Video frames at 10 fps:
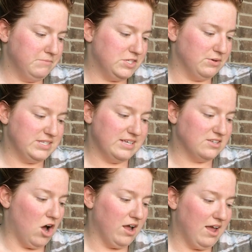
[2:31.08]
So it says
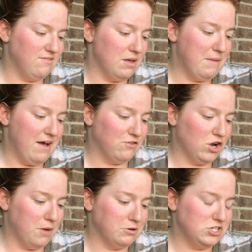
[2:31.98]
God gave them
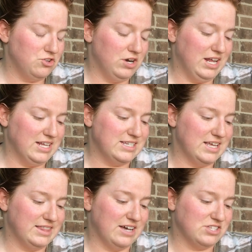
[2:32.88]
every opportunity and
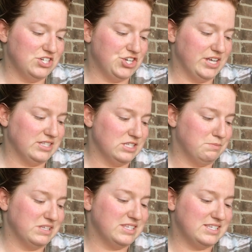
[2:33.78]
10,000 chances,
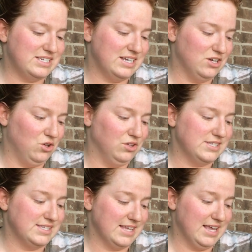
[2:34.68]
but still
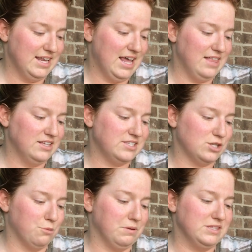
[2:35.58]
sin and the
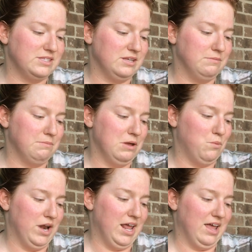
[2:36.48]
serpent seemed to be
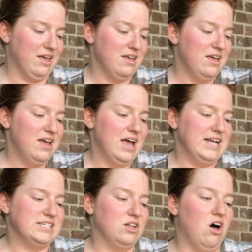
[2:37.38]
winning
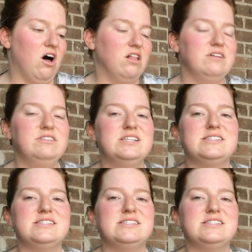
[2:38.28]
until all of a